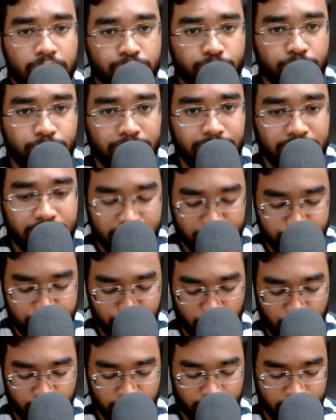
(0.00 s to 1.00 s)
So in this
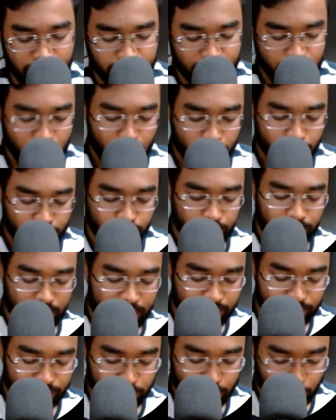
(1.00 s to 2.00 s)
process, we
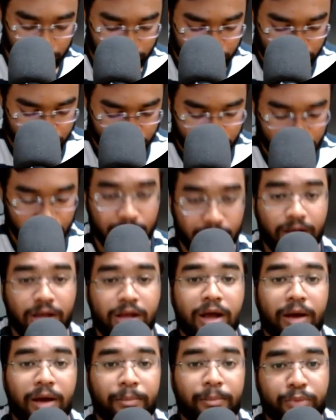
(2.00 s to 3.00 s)
have gone through the
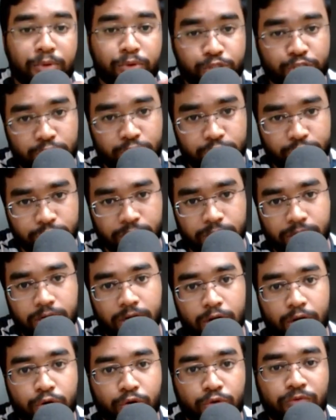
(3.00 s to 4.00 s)
procedure
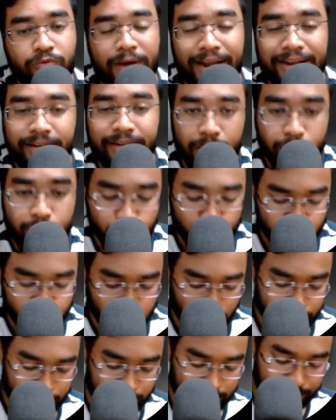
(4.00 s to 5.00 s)
to find the 2's
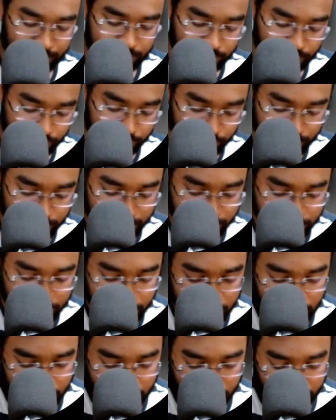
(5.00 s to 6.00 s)
complement, which is
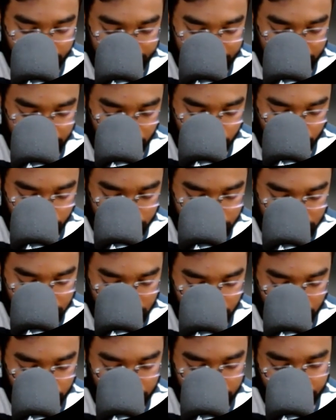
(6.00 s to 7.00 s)
find the 1's
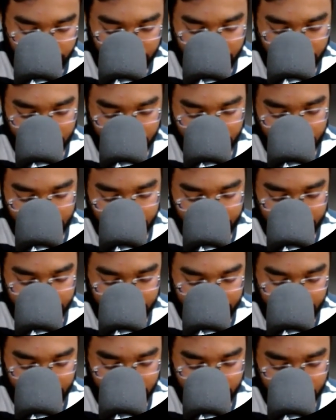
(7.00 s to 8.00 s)
complement and
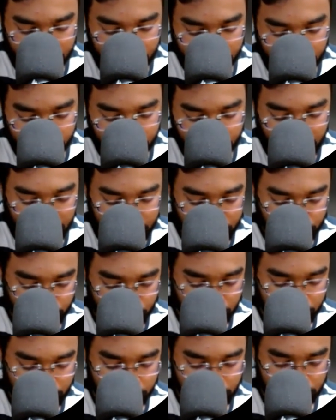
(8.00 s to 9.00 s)
then plus
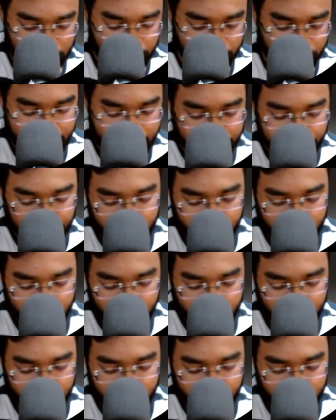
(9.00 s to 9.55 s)
1. Okay,